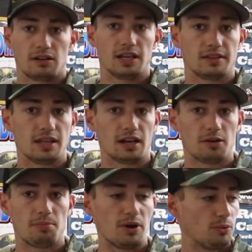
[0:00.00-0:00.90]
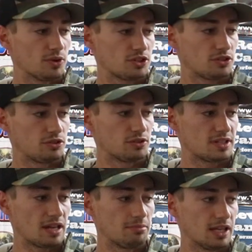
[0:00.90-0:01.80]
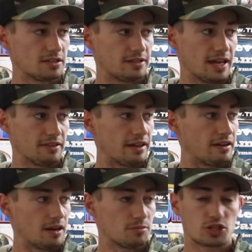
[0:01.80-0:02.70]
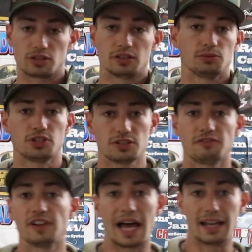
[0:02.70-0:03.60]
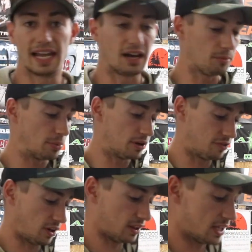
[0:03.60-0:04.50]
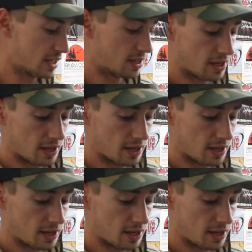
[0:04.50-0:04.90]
right there, but once you threw a stabilizer down there, I'm sure it would just flatten out perfectly.